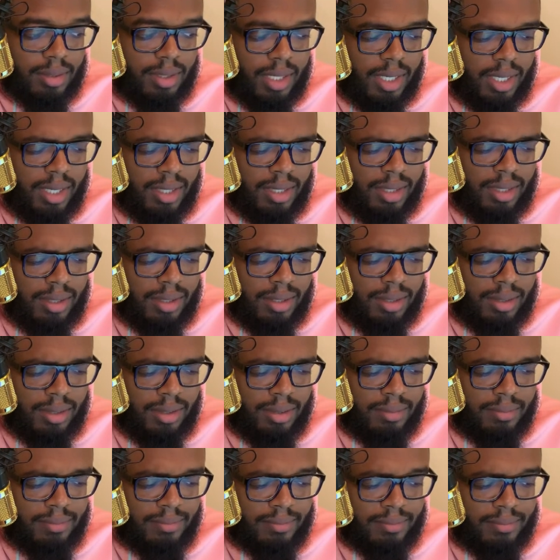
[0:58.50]
and
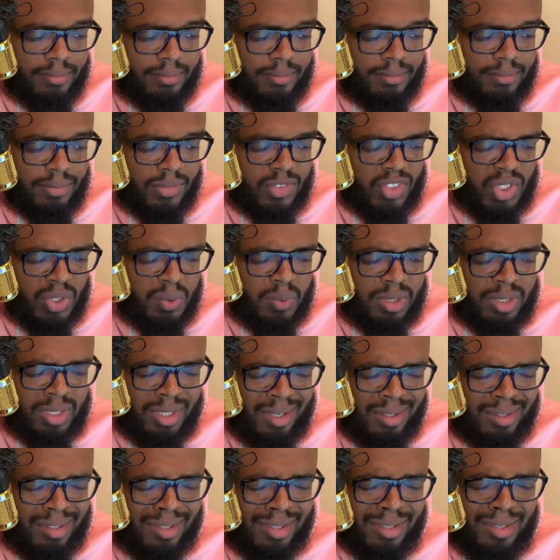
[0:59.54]
see what
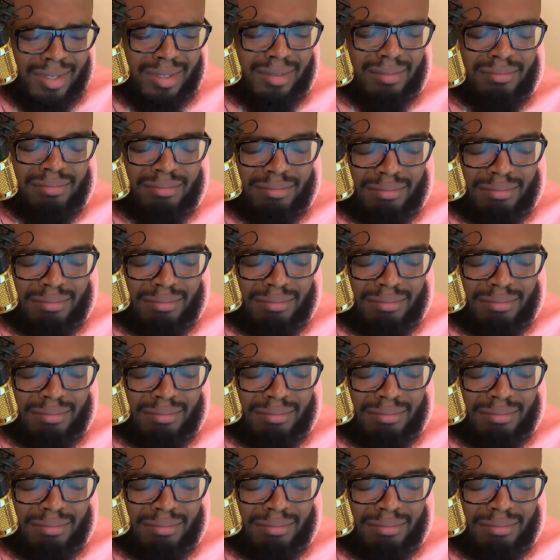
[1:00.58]
y'all think.